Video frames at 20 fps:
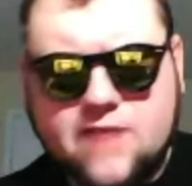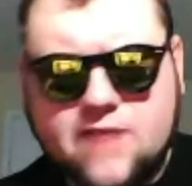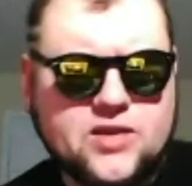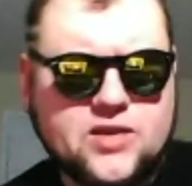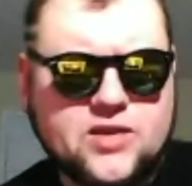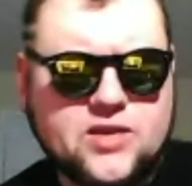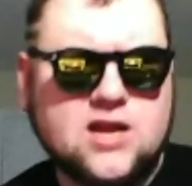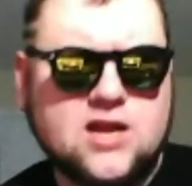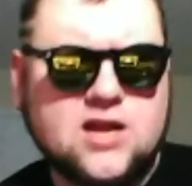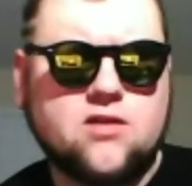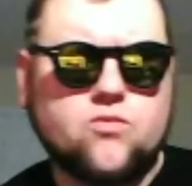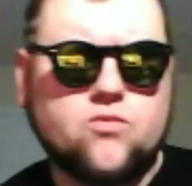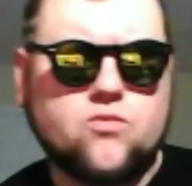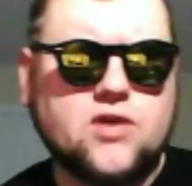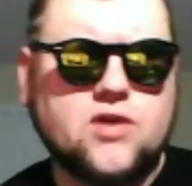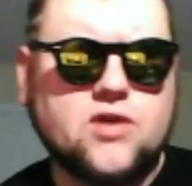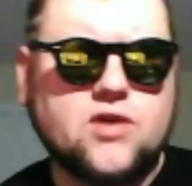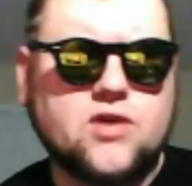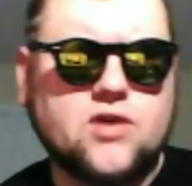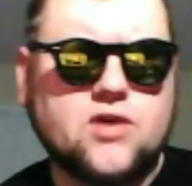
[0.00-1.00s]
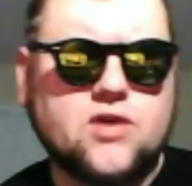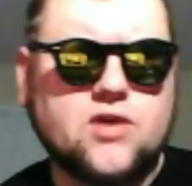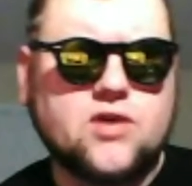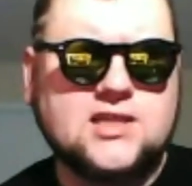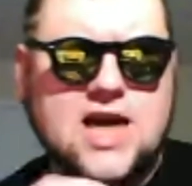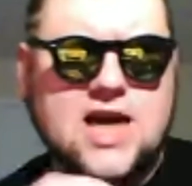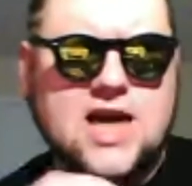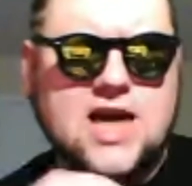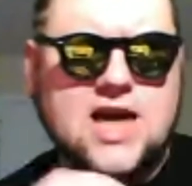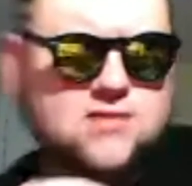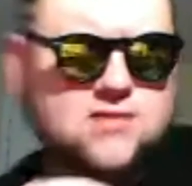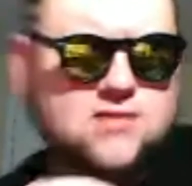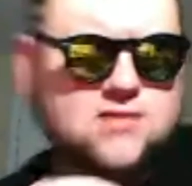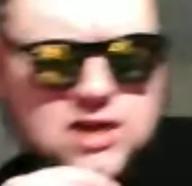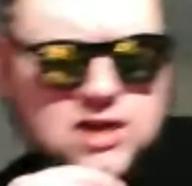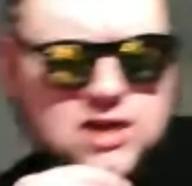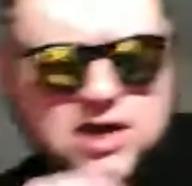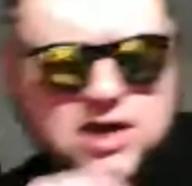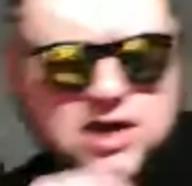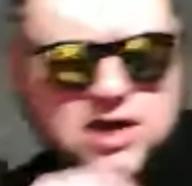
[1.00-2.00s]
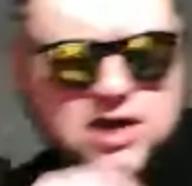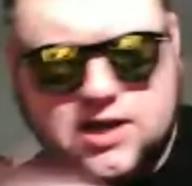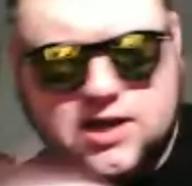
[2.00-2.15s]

You know, we'll get into that on